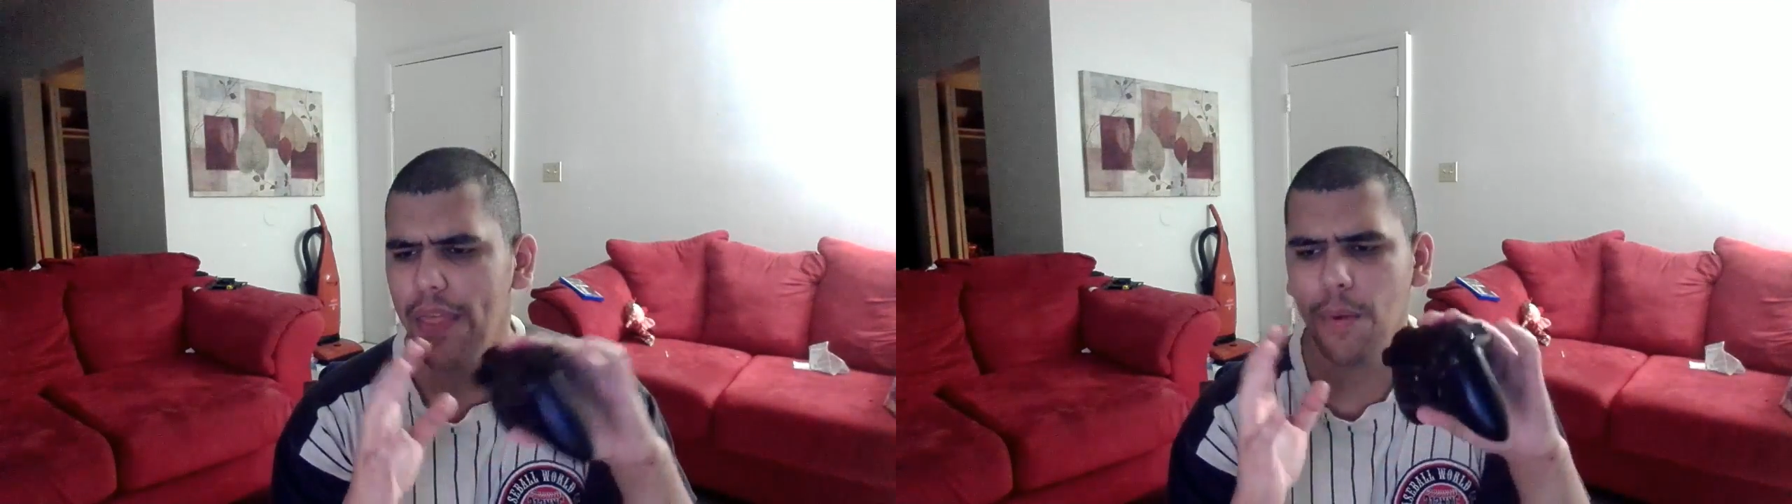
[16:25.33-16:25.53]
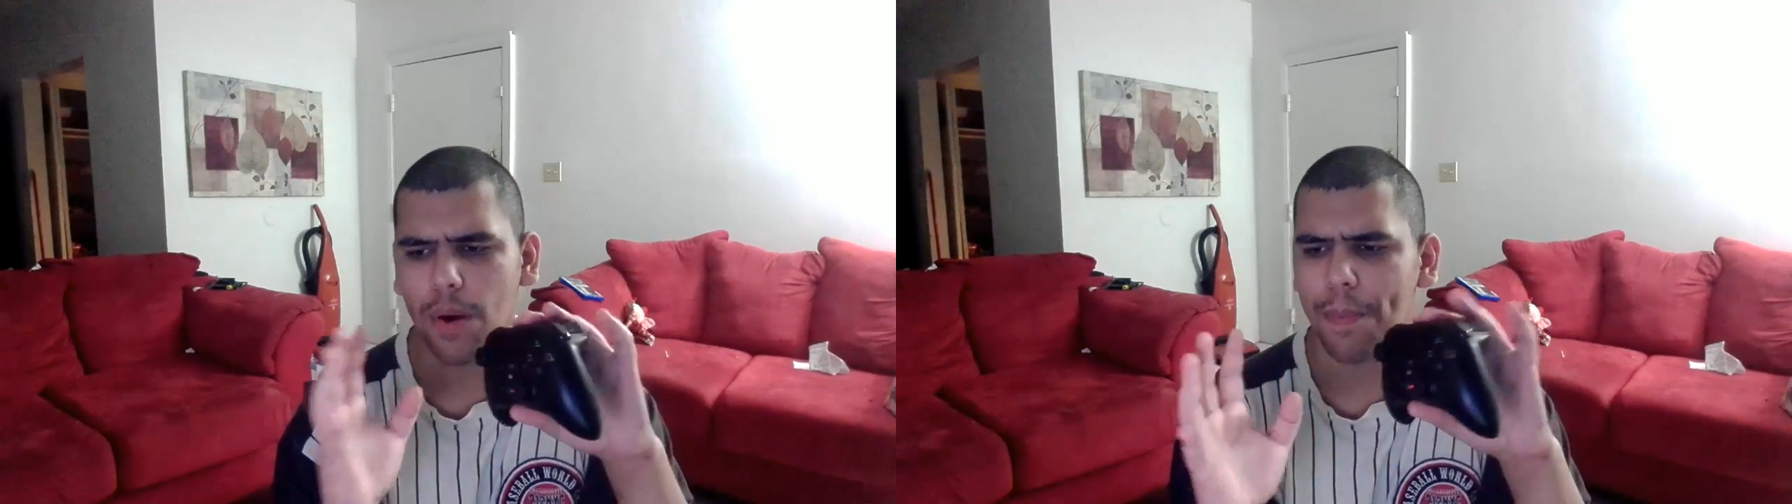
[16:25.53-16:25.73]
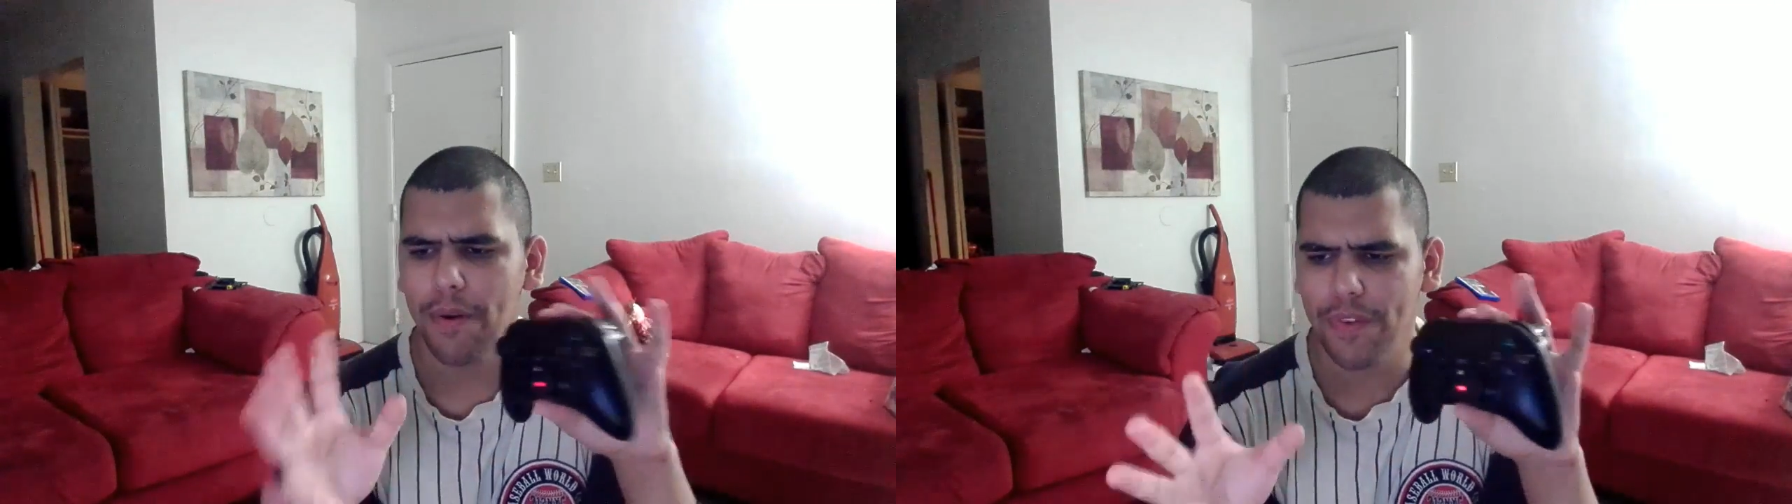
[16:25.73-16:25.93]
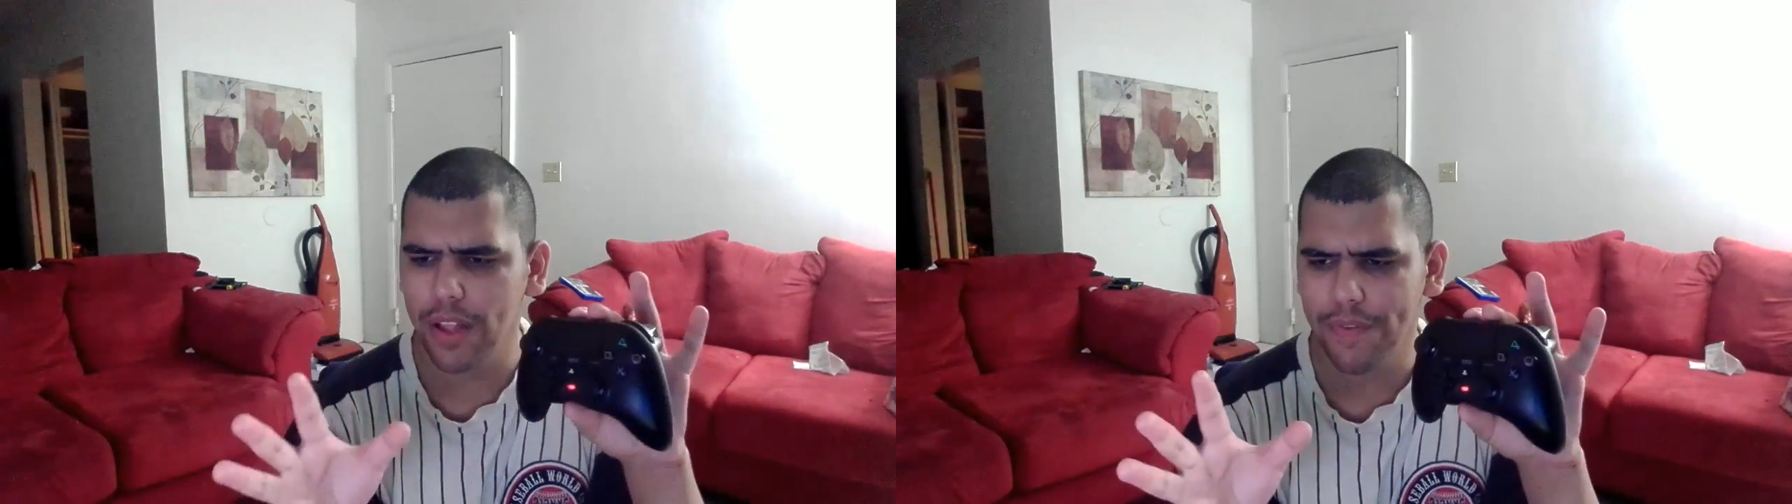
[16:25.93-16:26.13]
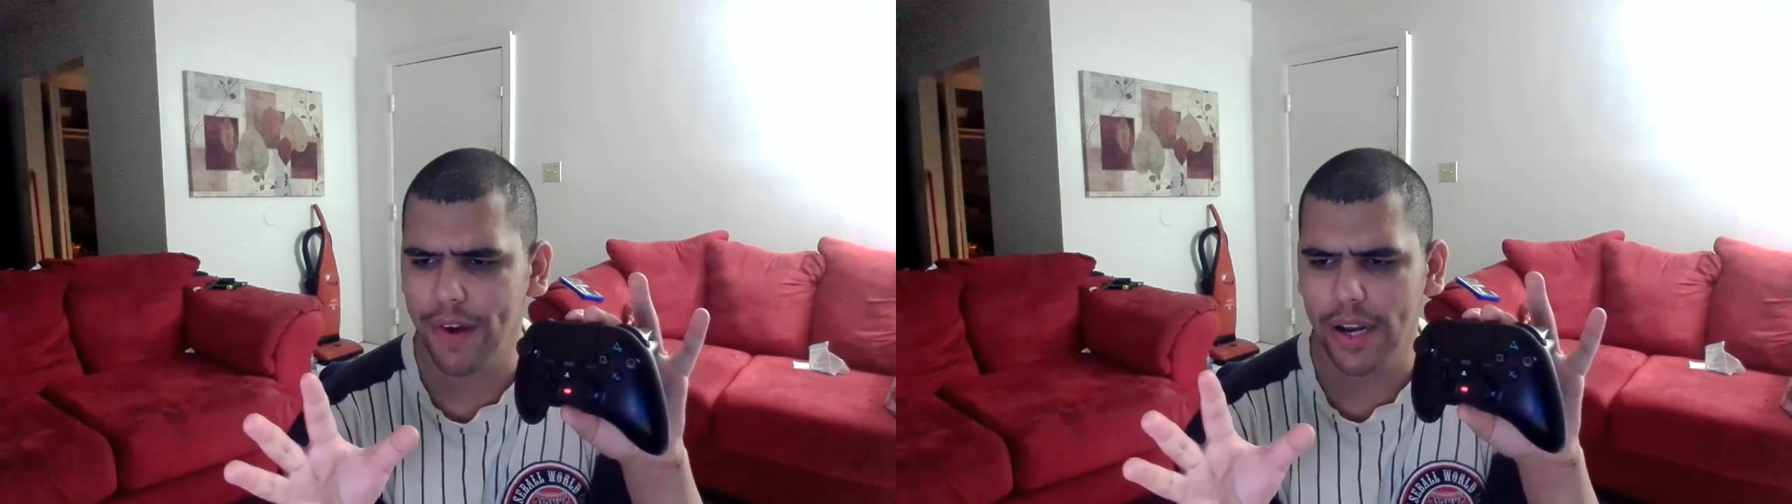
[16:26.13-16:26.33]
They work
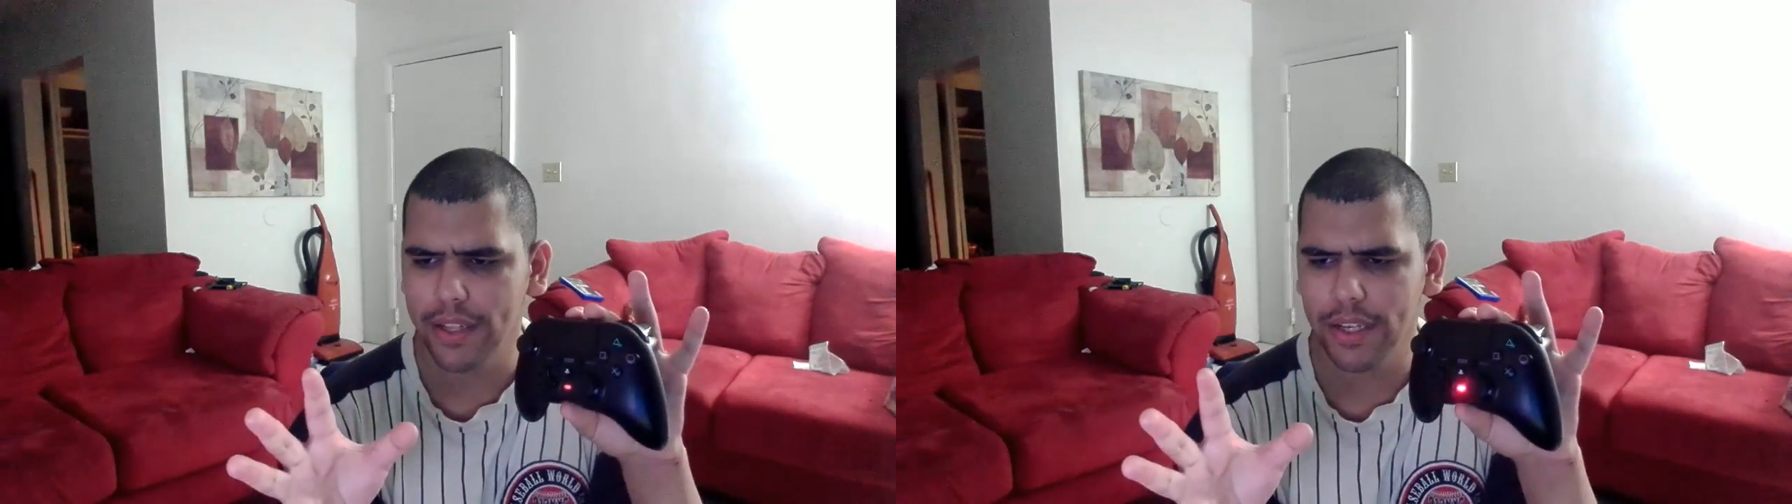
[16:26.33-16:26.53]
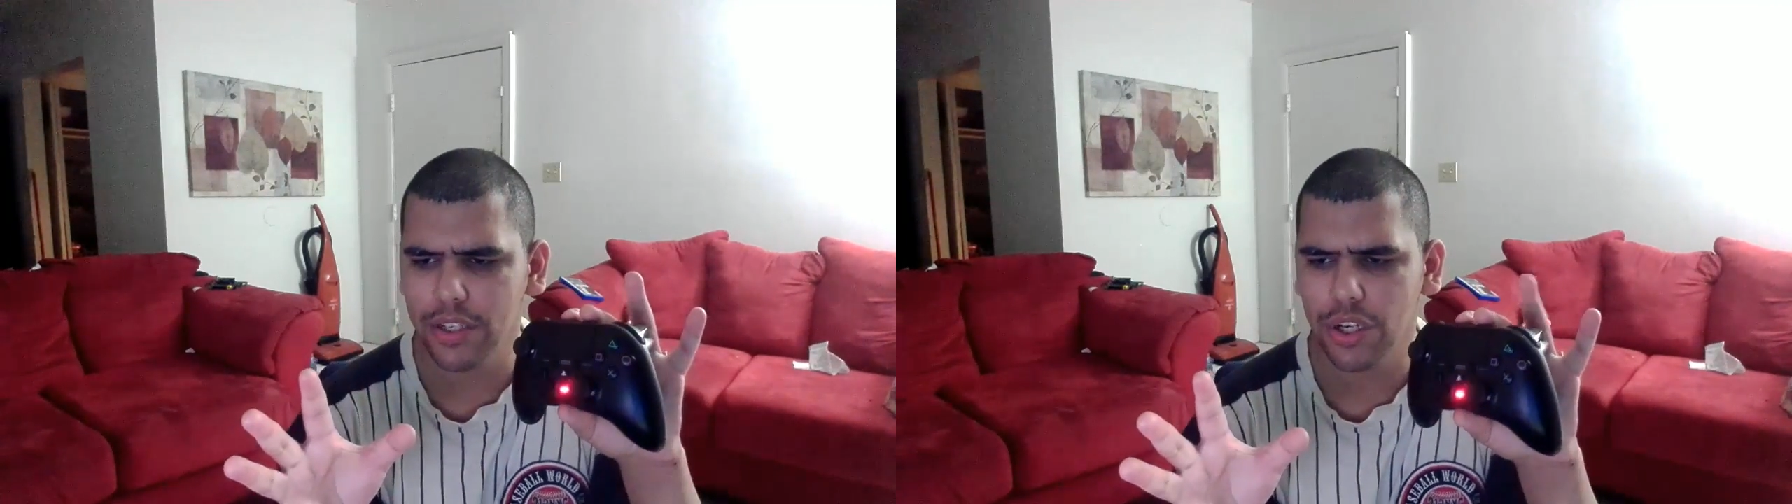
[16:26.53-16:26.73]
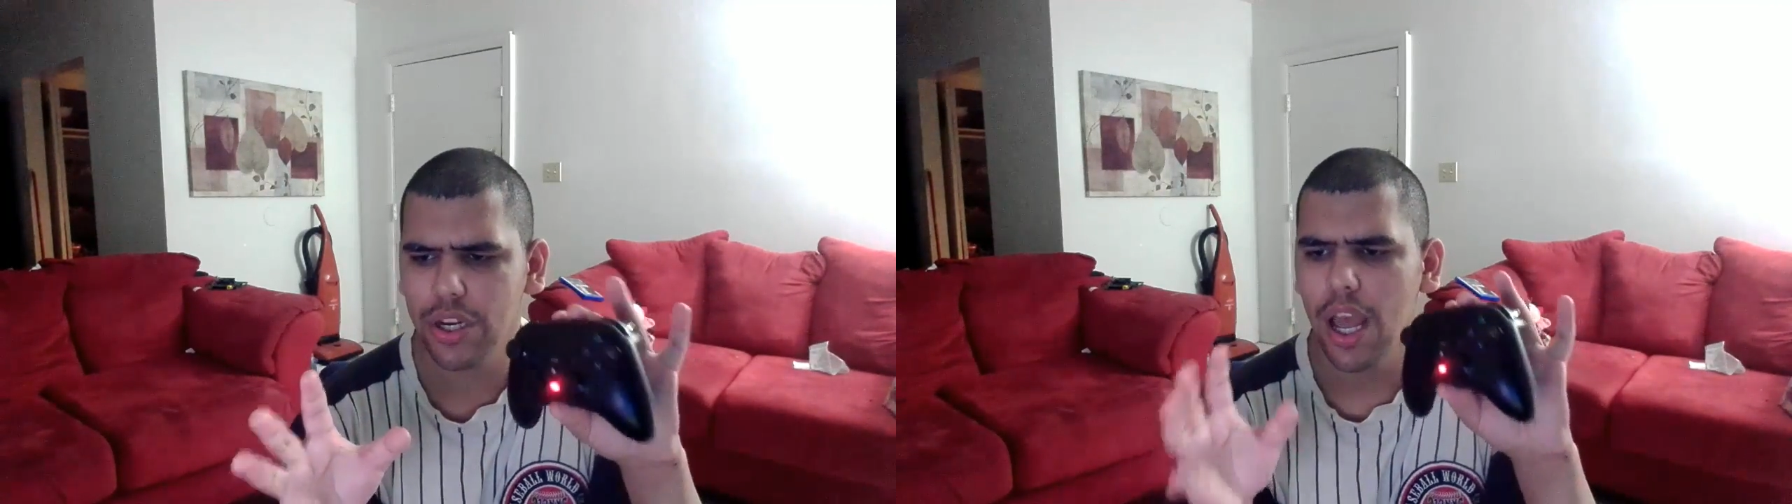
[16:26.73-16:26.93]
perfectly fine as they should.